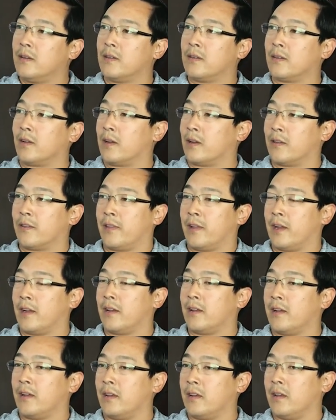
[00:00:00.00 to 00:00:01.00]
So I don't think
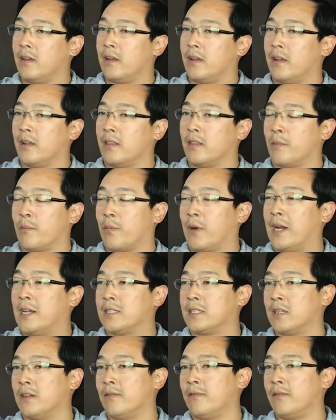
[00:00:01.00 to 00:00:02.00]
the
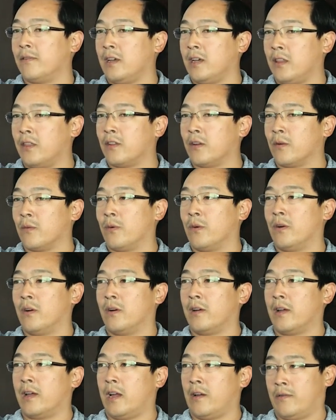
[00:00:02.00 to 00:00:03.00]
price of Ether will
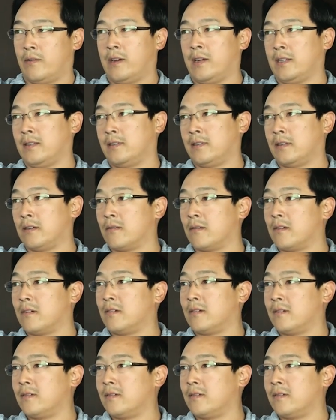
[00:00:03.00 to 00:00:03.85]
ever hit zero.